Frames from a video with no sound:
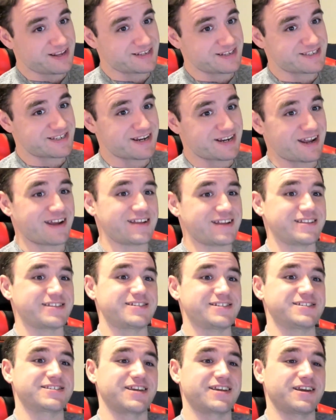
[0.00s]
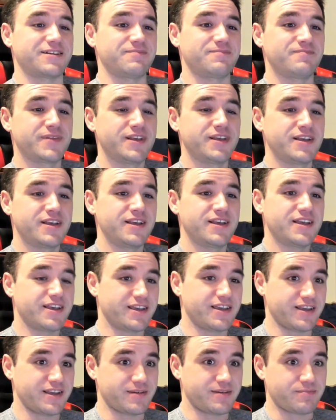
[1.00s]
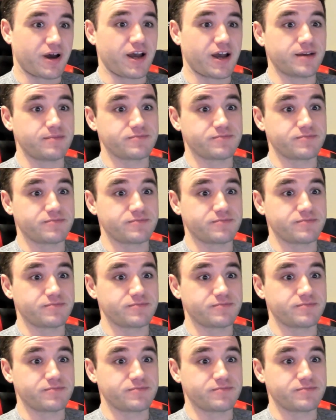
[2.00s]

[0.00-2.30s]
That's what I at least said in